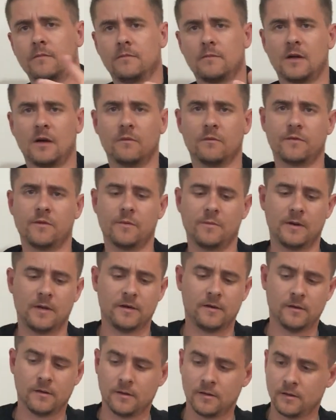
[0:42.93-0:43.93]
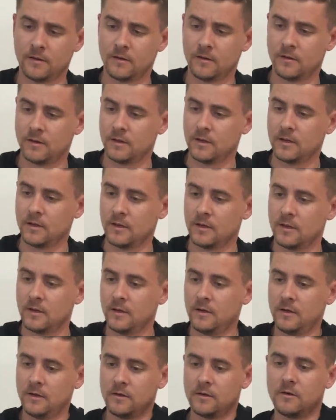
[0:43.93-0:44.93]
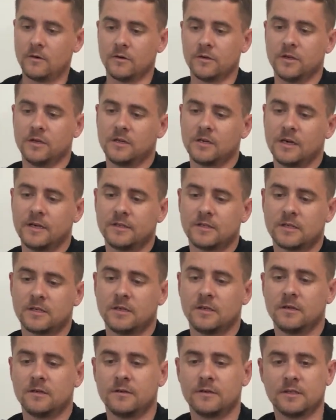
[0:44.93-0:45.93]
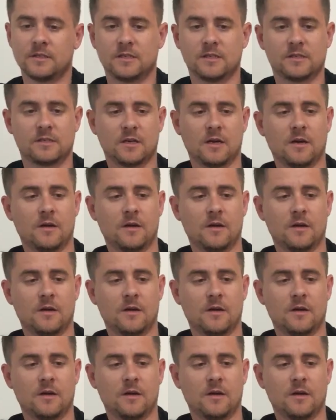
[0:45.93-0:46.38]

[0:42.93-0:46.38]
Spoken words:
Comfortably. You got your yeast. This is